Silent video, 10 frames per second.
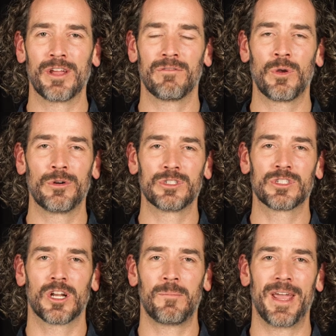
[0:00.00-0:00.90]
if you were
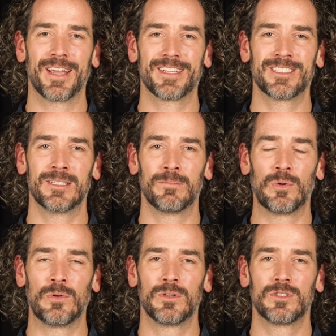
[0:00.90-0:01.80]
just going to make
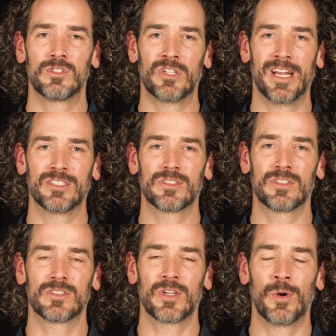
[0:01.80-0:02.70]
simple changes?
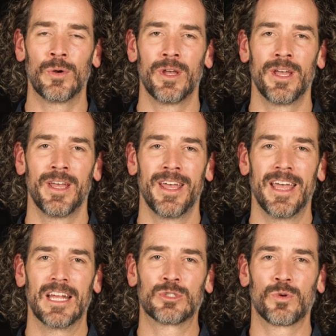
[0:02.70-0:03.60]
And so
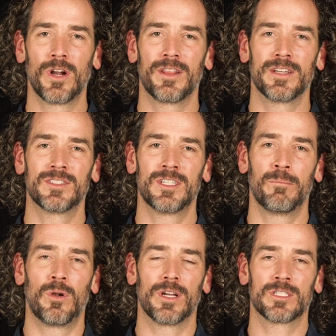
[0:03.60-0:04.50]
it's really the
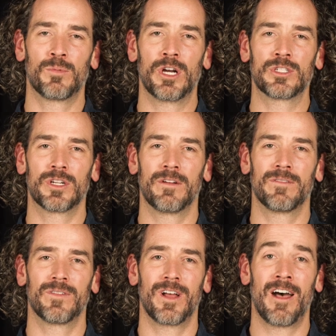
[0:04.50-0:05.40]
simple expression
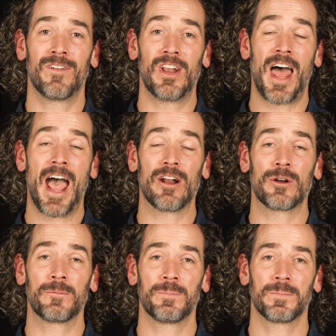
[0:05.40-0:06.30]
of a ladder.